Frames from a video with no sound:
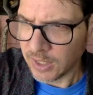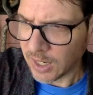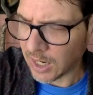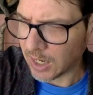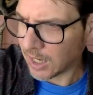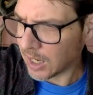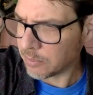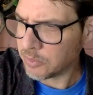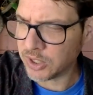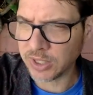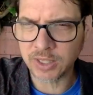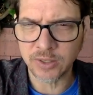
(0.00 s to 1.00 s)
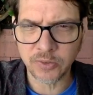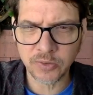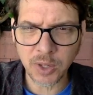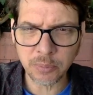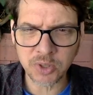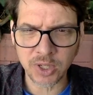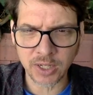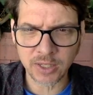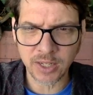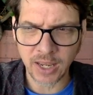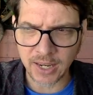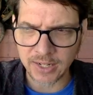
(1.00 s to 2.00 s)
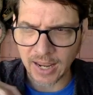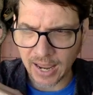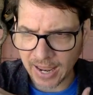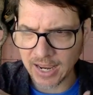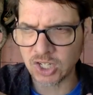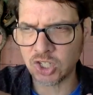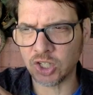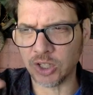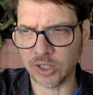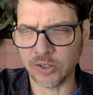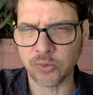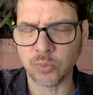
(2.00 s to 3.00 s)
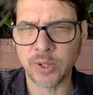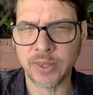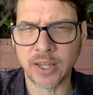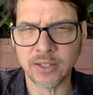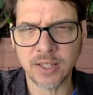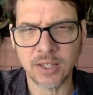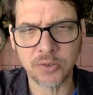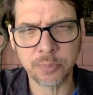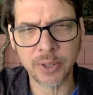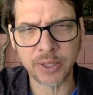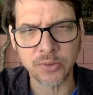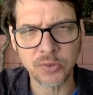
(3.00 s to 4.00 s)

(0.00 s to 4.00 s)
object and subject, and action is where that takes place.